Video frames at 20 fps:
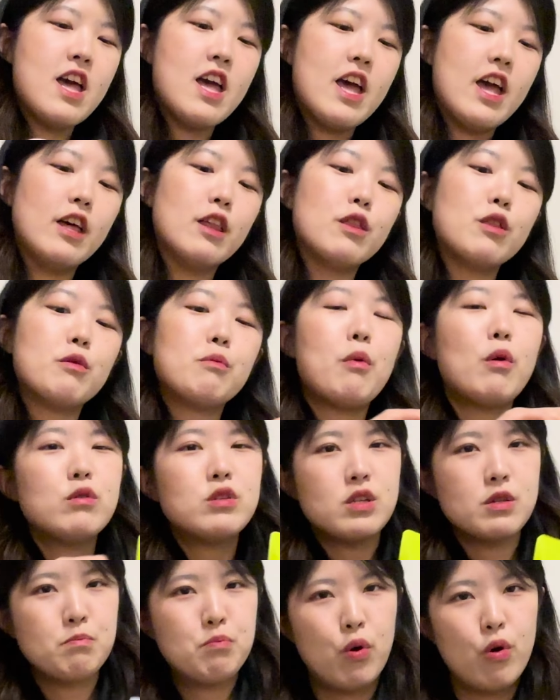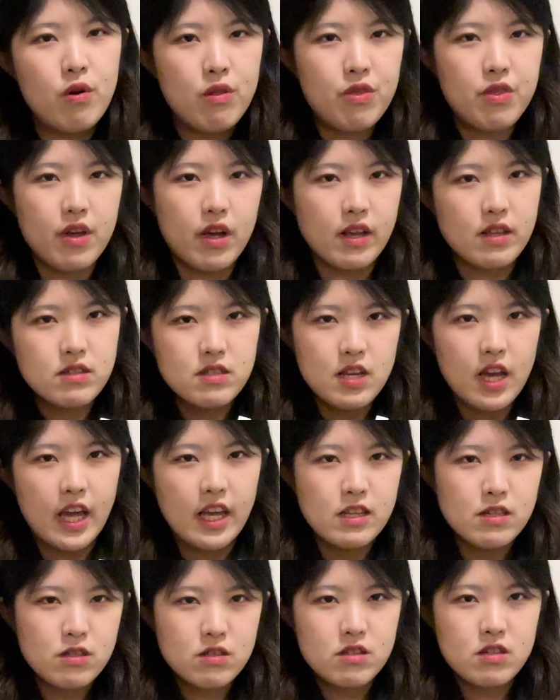And the most important thing,
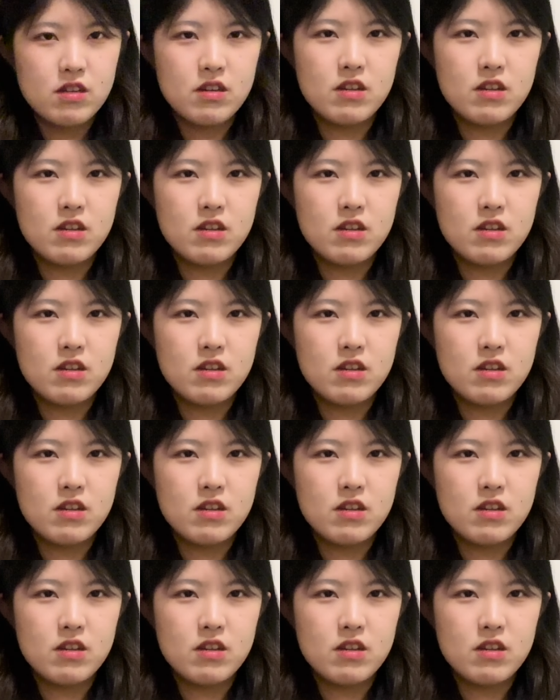taste.